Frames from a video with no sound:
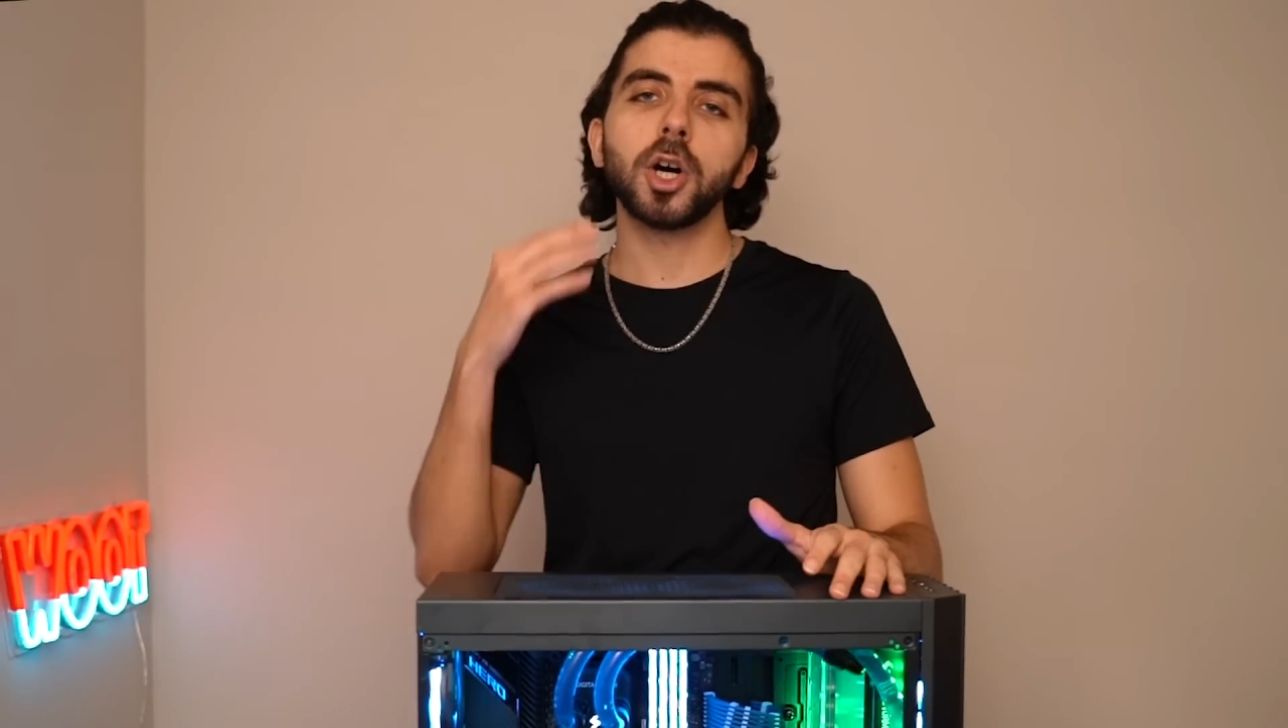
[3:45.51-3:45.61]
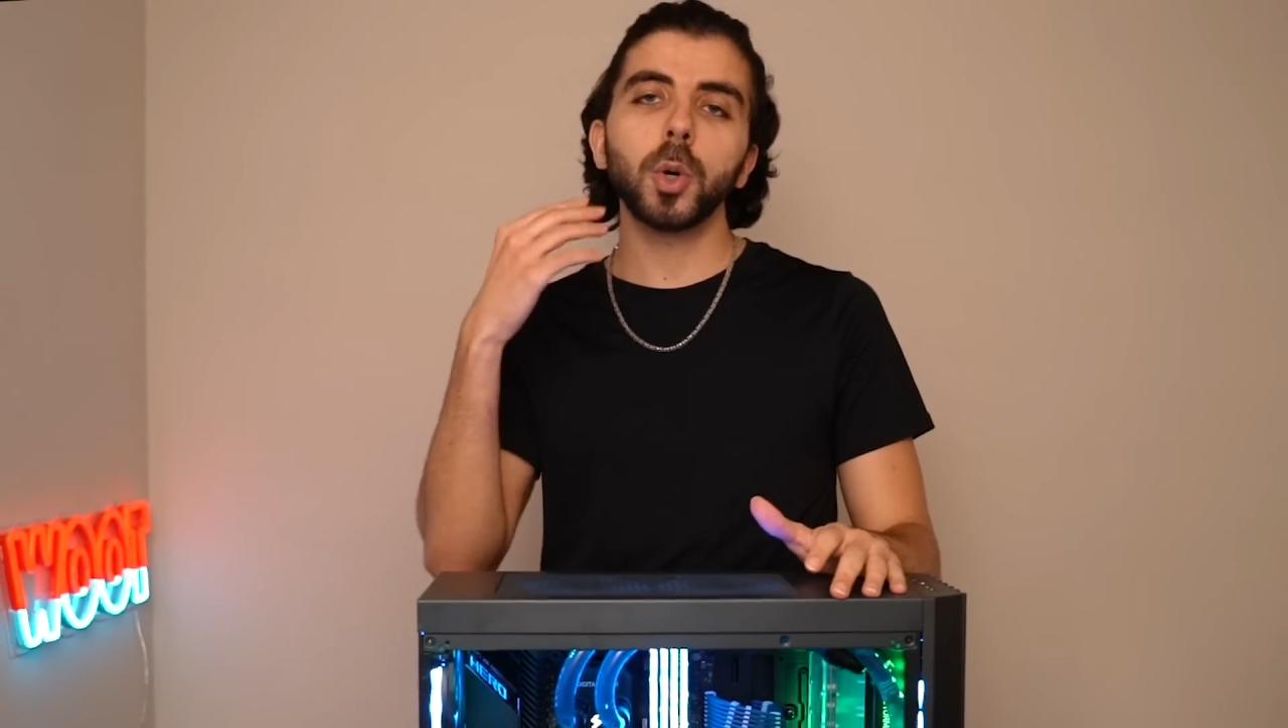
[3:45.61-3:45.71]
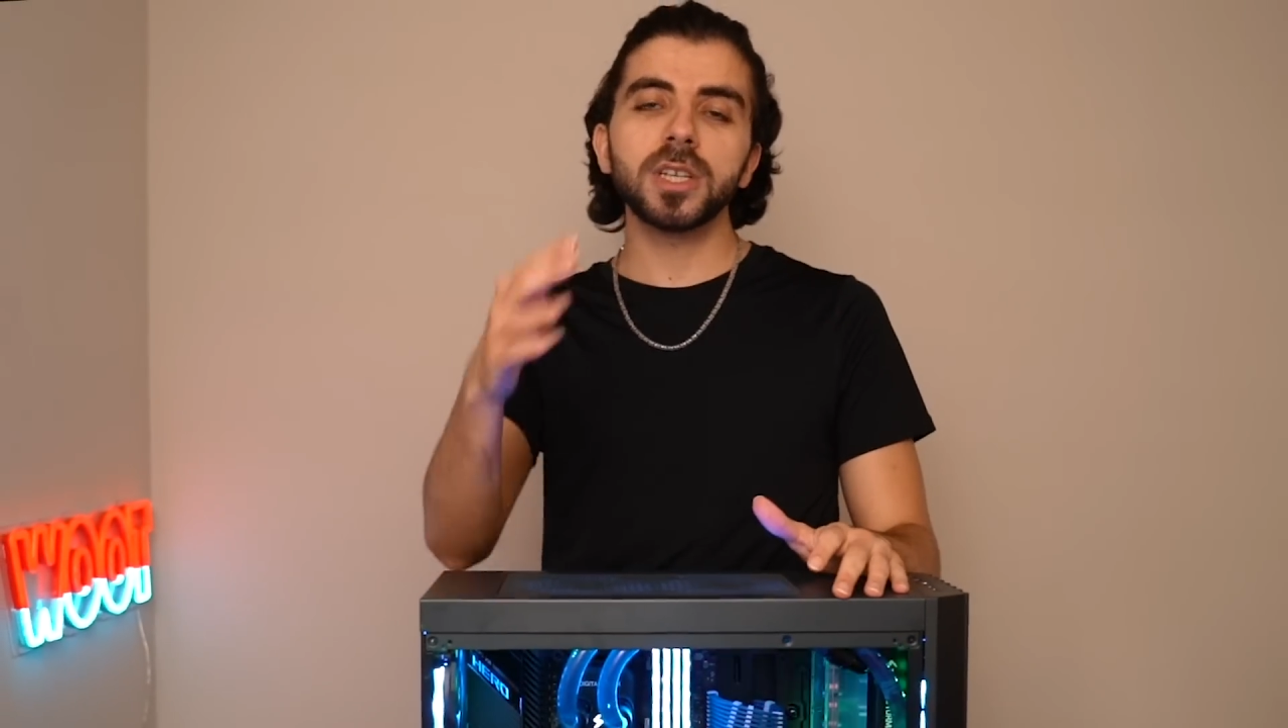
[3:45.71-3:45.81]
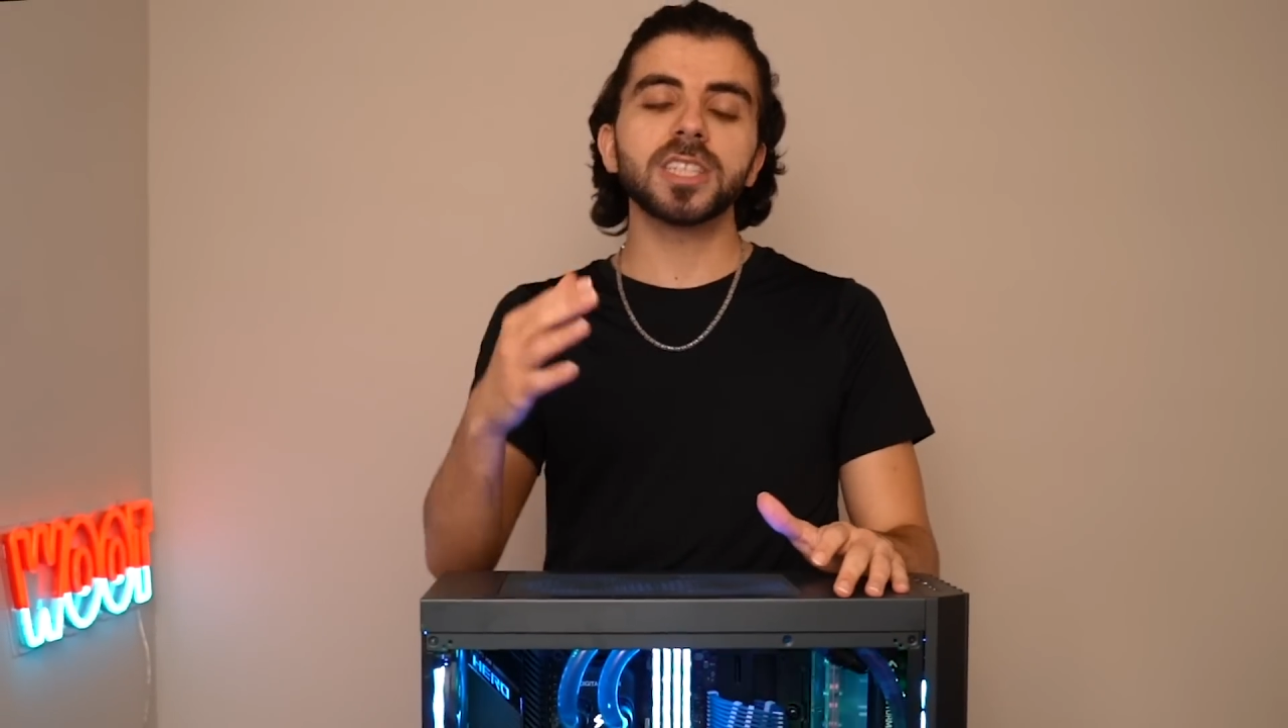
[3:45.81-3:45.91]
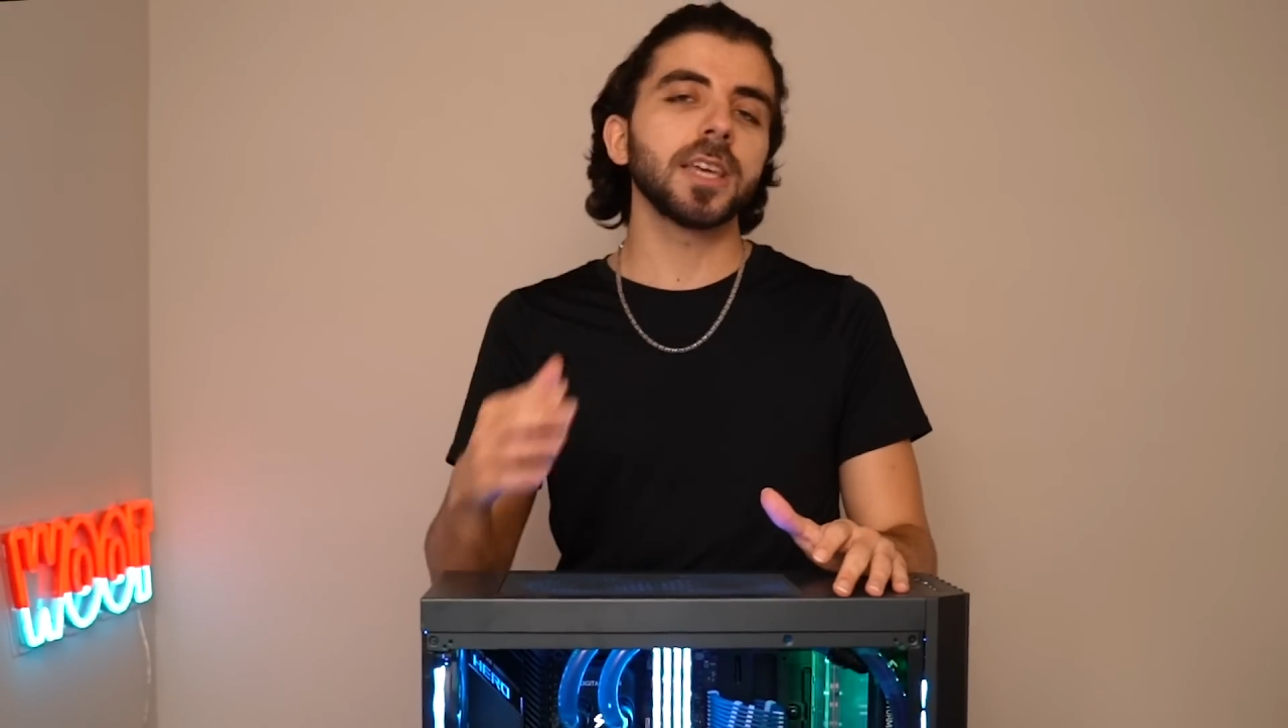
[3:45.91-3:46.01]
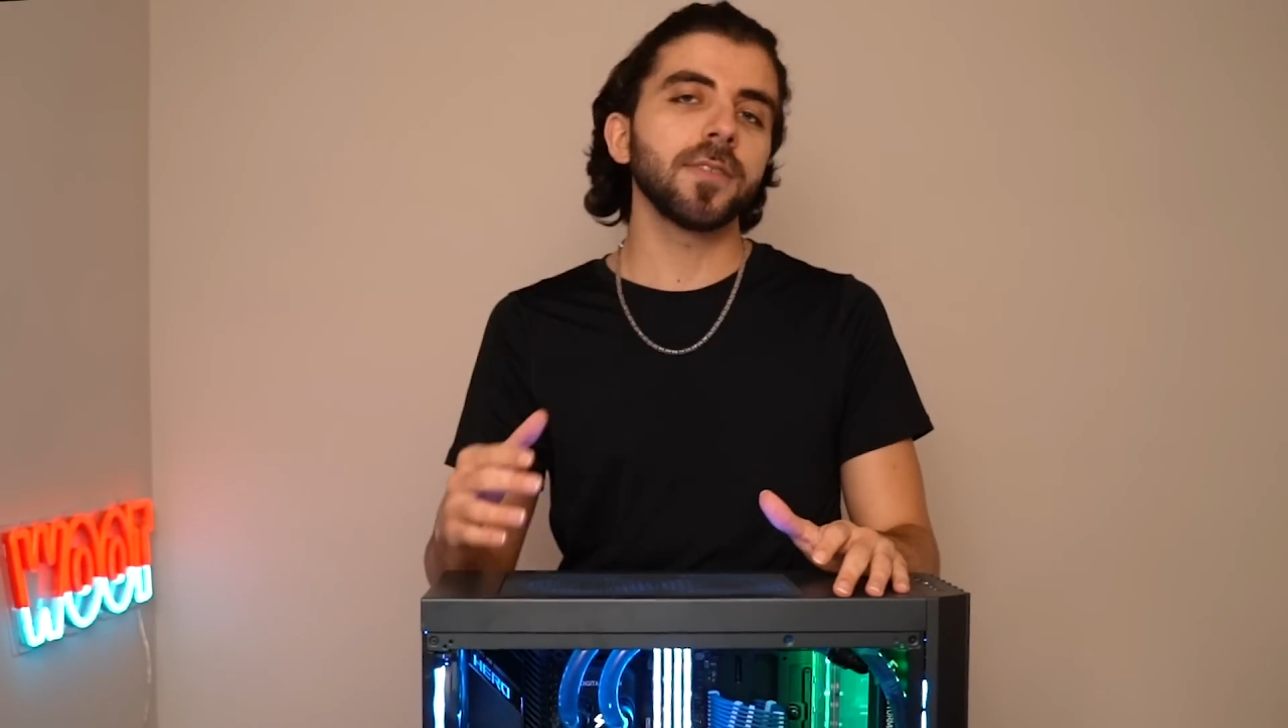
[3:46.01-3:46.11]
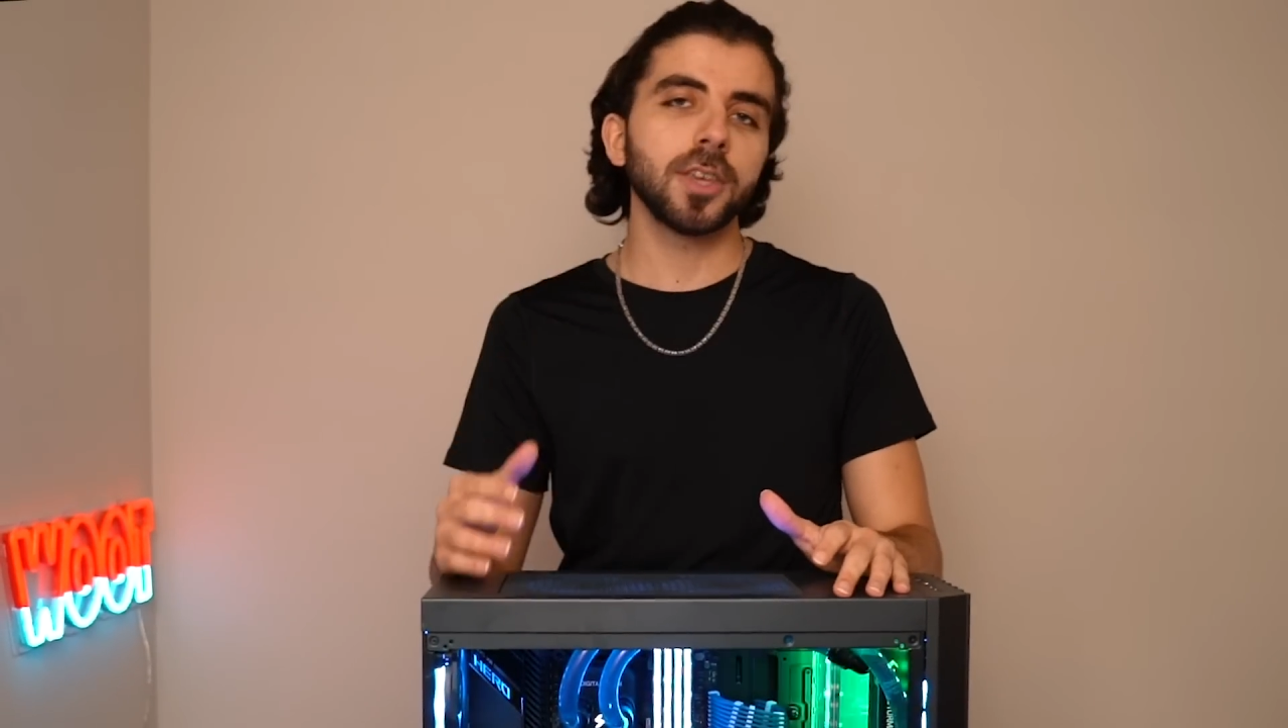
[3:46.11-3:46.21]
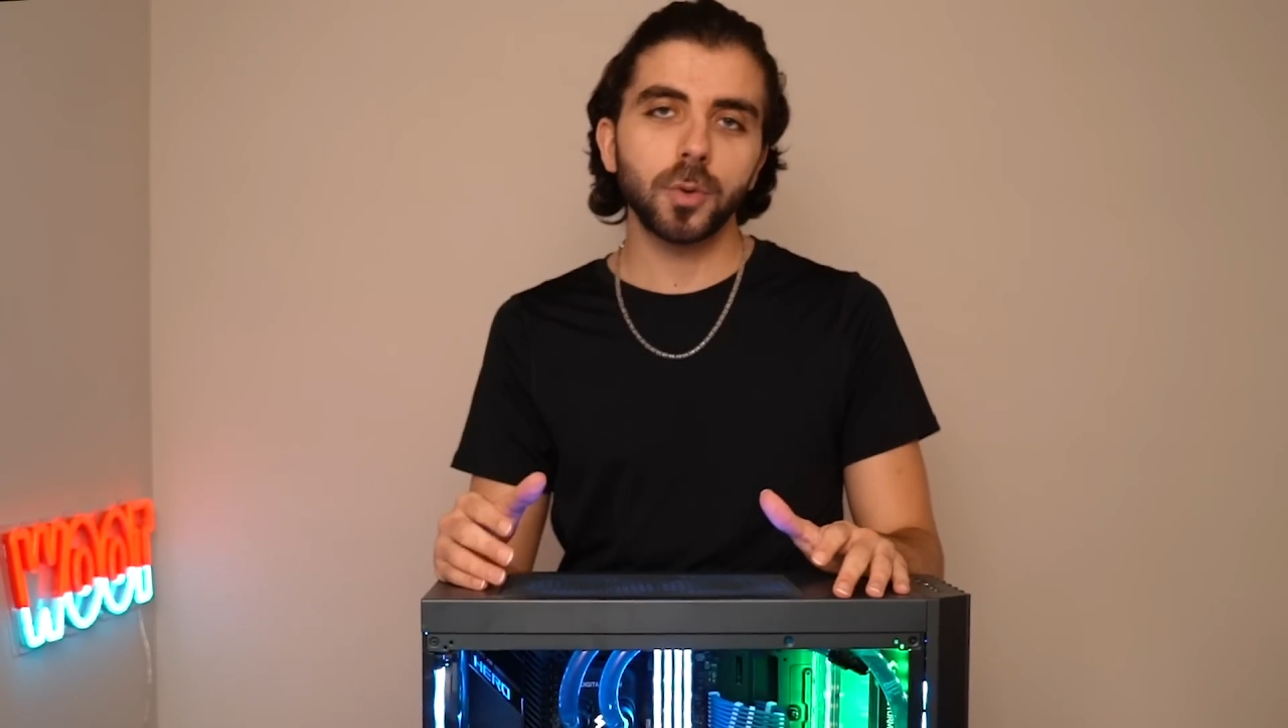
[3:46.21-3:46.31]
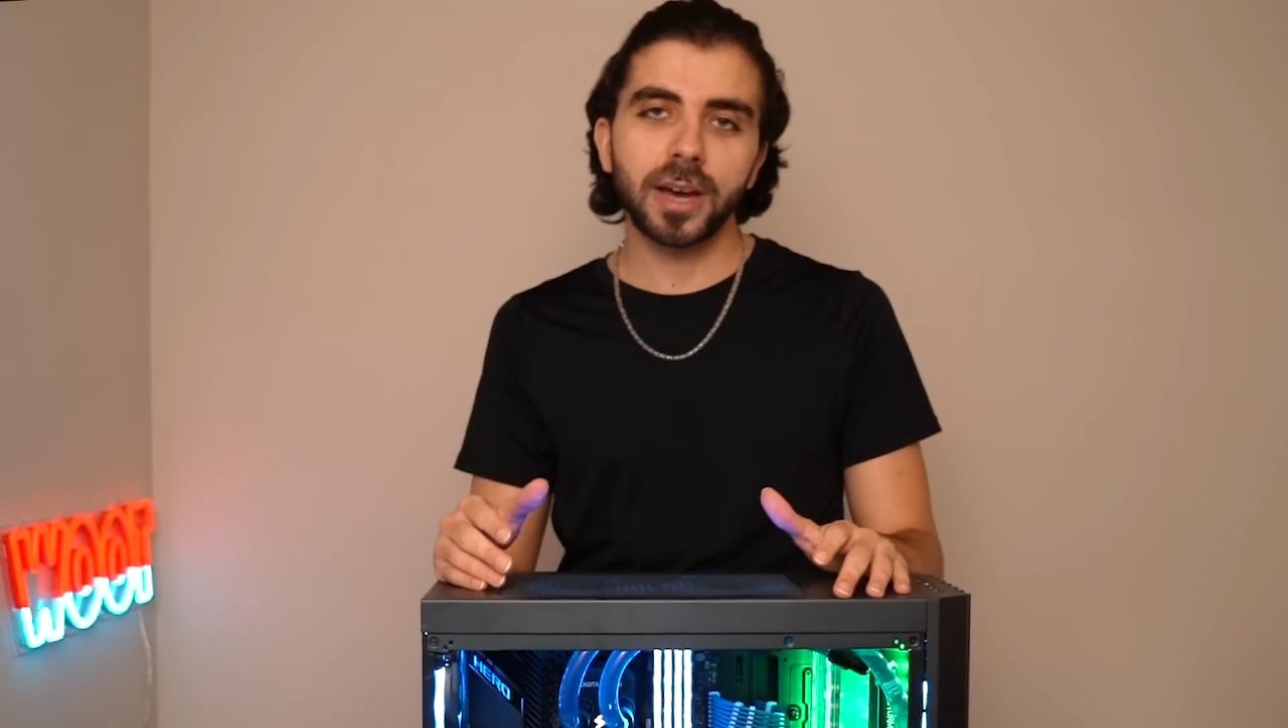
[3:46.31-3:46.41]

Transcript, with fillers: always giving you